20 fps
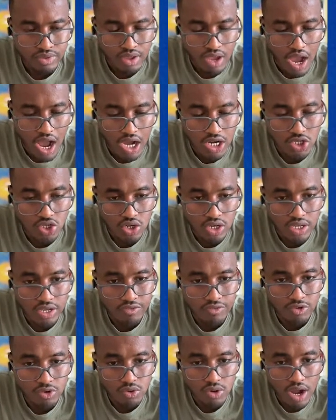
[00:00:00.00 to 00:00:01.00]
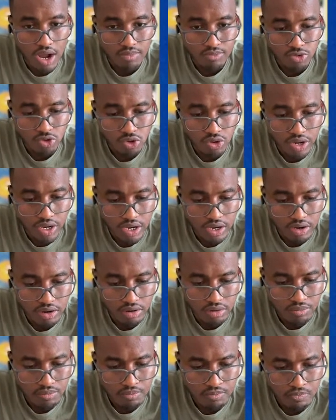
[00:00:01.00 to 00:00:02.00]
Actually, if you come to
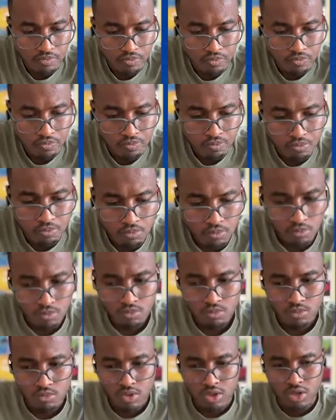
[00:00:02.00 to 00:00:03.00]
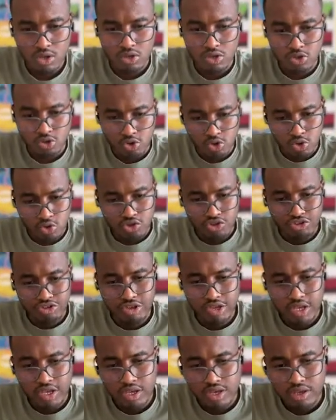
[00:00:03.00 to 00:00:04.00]
here, you
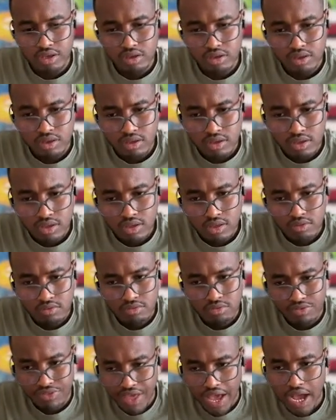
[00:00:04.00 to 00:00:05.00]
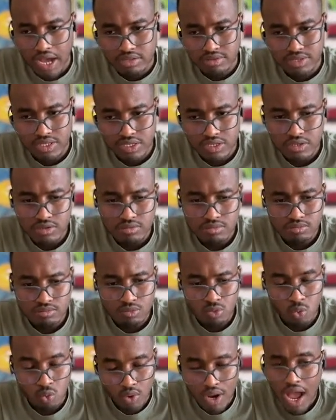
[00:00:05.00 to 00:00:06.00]
see that
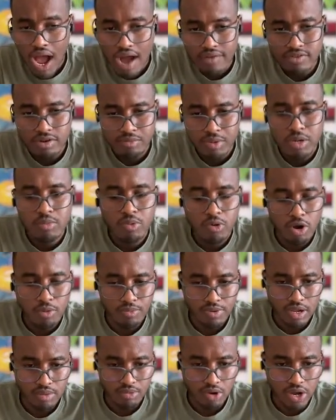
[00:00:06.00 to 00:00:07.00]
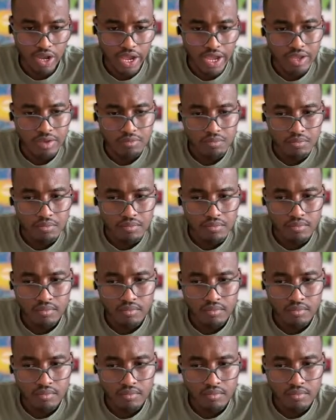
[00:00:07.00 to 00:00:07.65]
we have a big problem, okay?